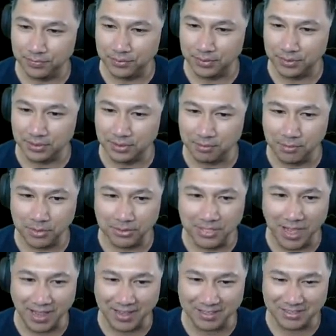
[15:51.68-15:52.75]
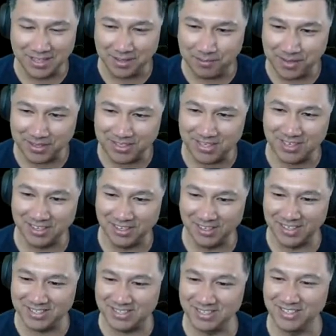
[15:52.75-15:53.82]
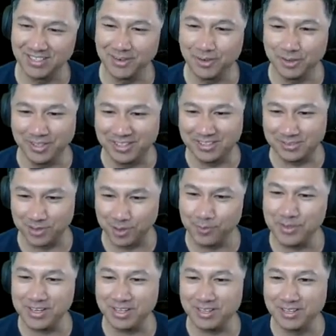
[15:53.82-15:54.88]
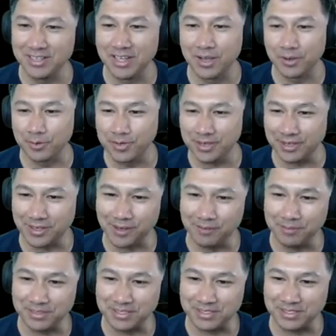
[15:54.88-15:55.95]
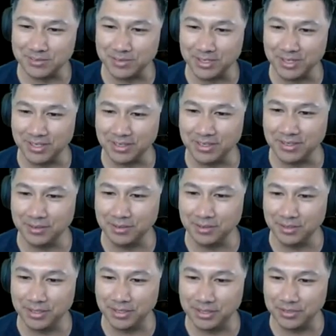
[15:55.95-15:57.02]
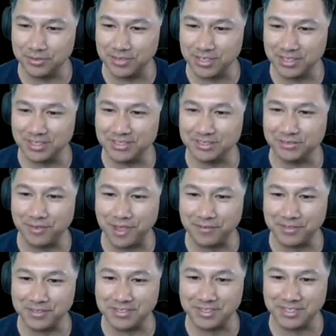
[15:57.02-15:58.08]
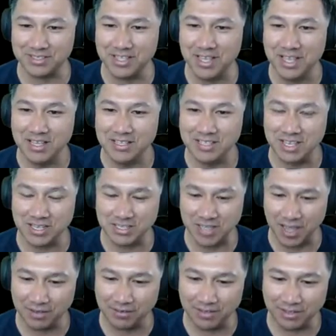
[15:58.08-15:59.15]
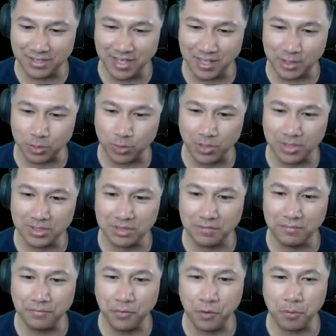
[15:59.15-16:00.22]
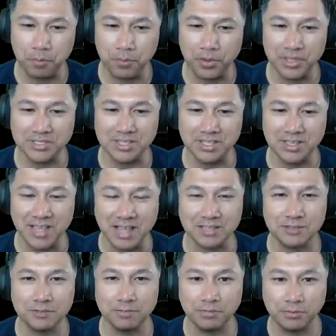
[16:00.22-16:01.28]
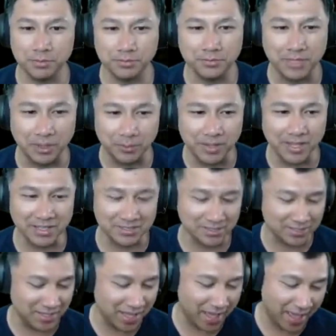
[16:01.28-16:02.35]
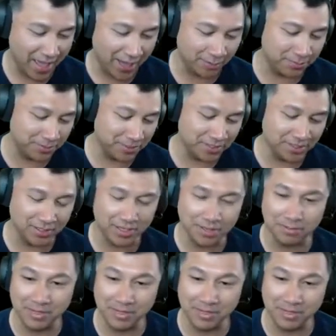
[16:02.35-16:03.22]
The most highest damage is what we accomplished. We got the 3 kills, 5 assists, 624 points, and that's proof that we actually helped in the game. And